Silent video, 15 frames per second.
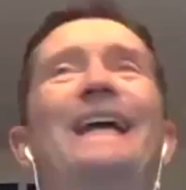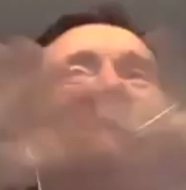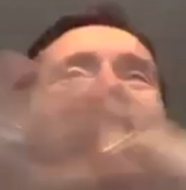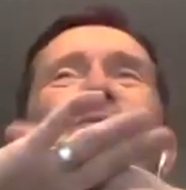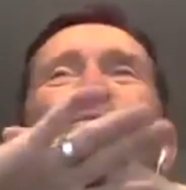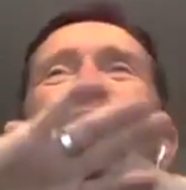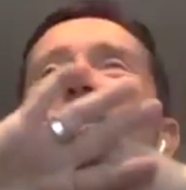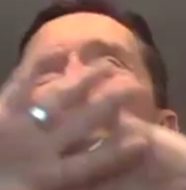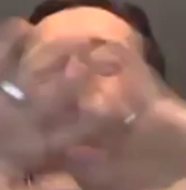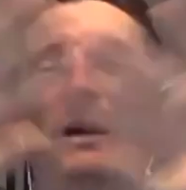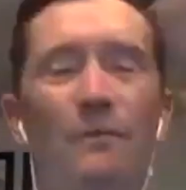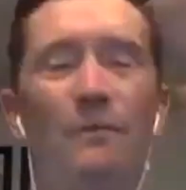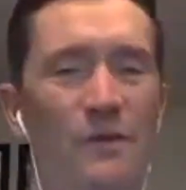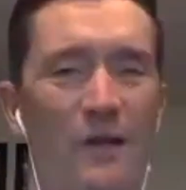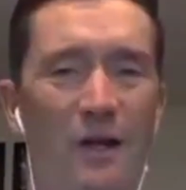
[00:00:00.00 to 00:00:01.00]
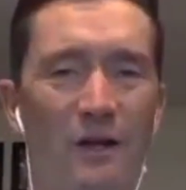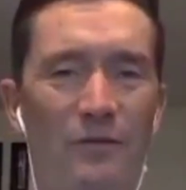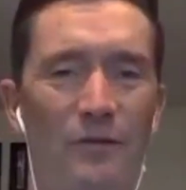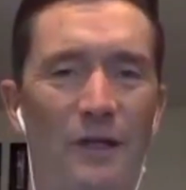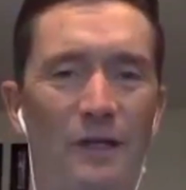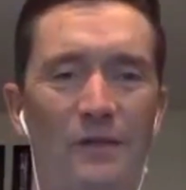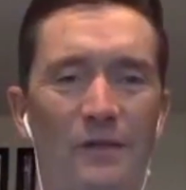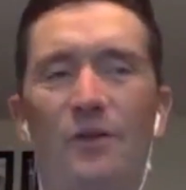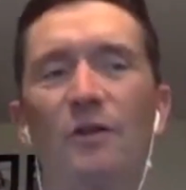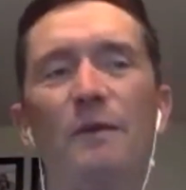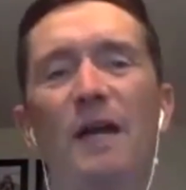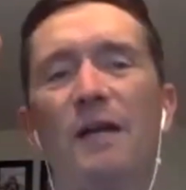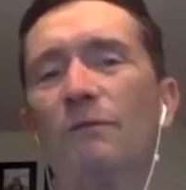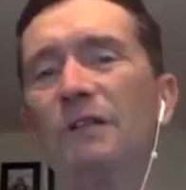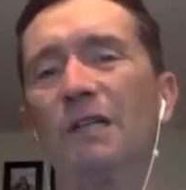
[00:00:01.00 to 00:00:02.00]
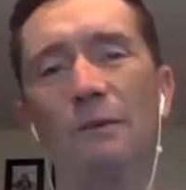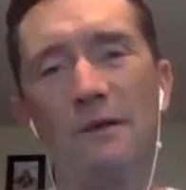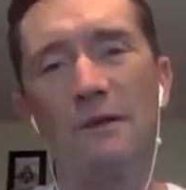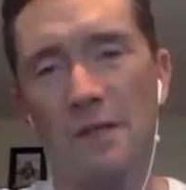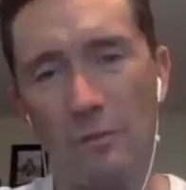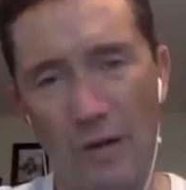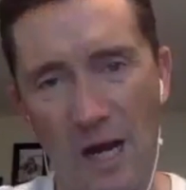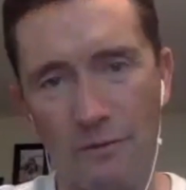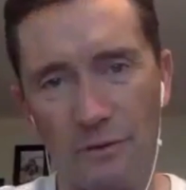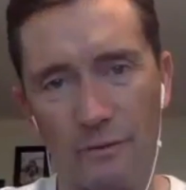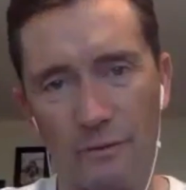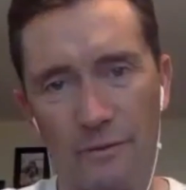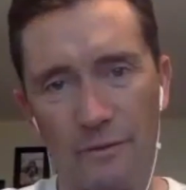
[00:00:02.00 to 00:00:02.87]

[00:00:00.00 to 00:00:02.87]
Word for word: She didn't want the problem solved because in her mind, it really wasn't a problem.